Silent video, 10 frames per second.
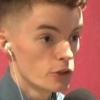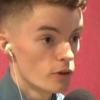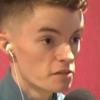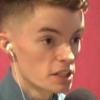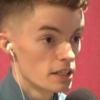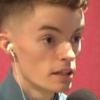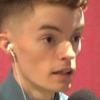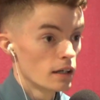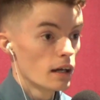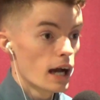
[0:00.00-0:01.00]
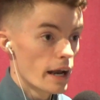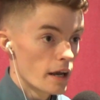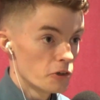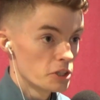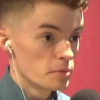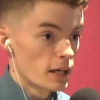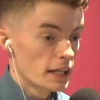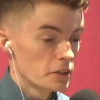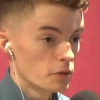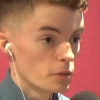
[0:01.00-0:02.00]
UFC, and now he's been
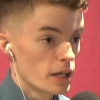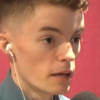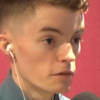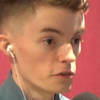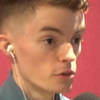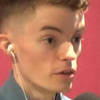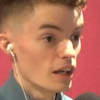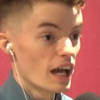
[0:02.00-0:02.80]
landed with a pay-per-view.